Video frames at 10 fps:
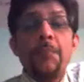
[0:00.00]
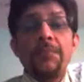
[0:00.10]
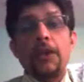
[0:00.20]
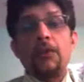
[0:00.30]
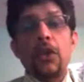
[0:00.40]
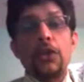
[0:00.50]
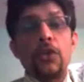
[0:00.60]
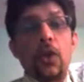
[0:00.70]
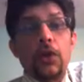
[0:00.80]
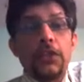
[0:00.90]
And what a
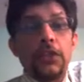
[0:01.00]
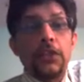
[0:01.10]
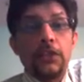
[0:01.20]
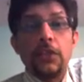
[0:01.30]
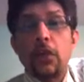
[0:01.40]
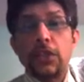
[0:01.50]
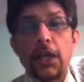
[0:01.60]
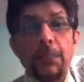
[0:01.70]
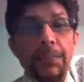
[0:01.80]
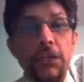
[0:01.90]
knock. He got the
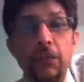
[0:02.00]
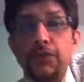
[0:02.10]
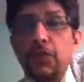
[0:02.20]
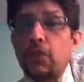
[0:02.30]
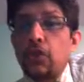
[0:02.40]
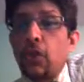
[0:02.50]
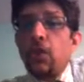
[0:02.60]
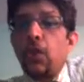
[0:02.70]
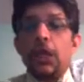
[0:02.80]
company of Chisoro.